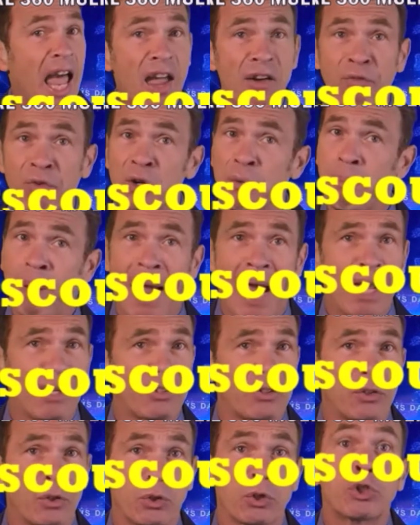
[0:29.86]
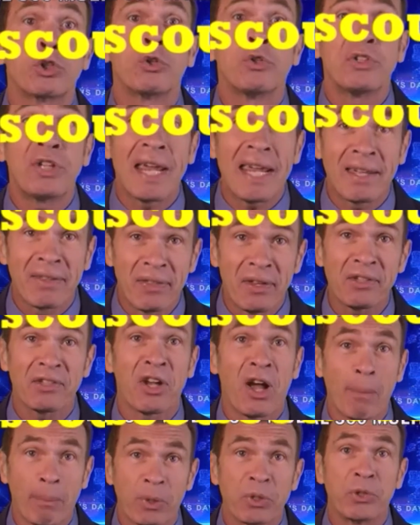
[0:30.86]
Every pastor should take
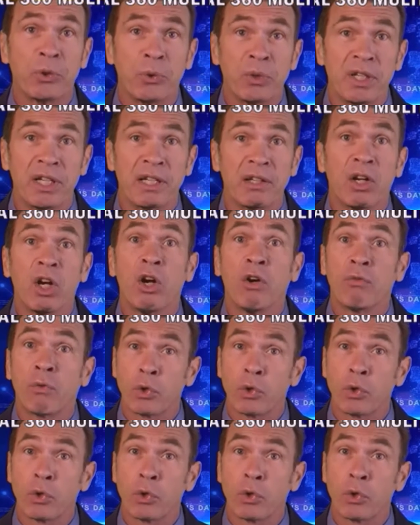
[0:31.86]
this opportunity